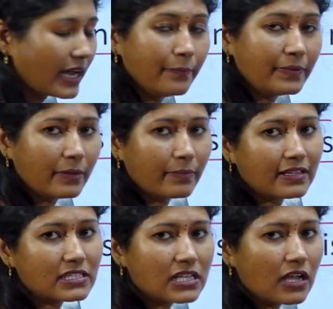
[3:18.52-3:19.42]
empty
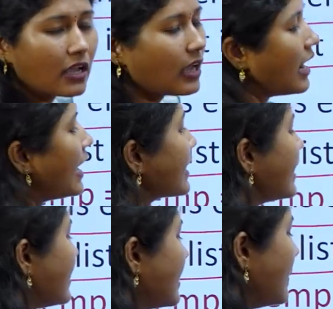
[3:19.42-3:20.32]
means I
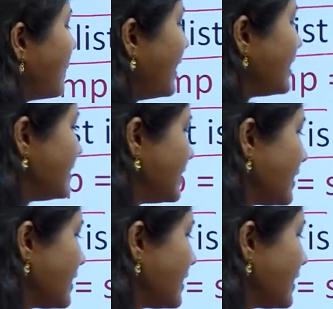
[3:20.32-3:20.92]
can replace this